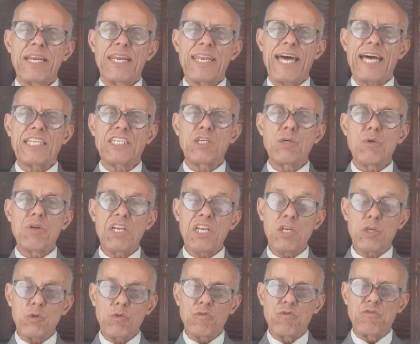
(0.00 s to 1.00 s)
that you
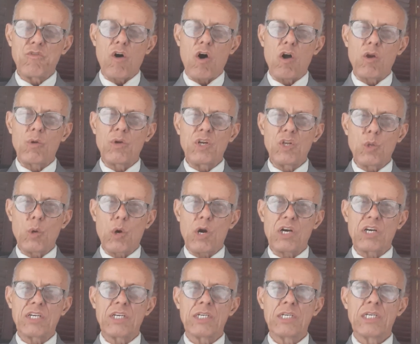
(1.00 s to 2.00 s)
need to follow in
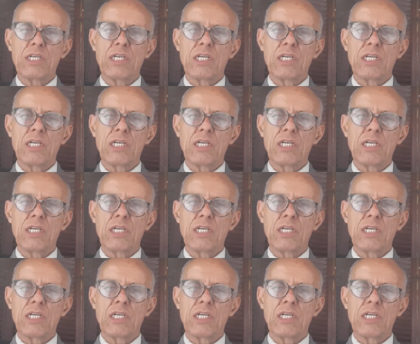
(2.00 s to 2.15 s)
order